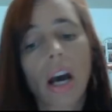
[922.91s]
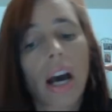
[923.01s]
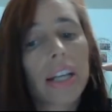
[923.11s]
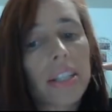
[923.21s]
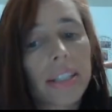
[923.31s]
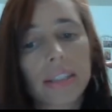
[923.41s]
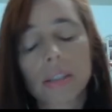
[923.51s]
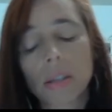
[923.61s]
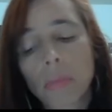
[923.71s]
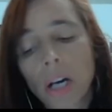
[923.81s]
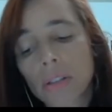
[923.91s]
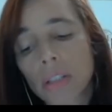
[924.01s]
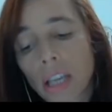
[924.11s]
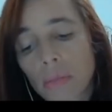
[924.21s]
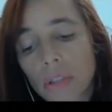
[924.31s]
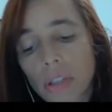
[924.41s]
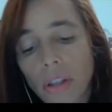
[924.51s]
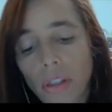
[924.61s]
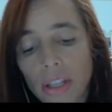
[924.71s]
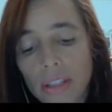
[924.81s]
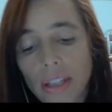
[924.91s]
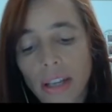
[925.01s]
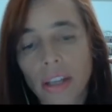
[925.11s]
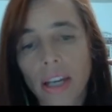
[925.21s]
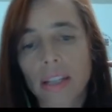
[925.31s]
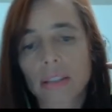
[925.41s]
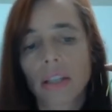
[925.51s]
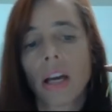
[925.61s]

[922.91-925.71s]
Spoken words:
ideas about games and things like that.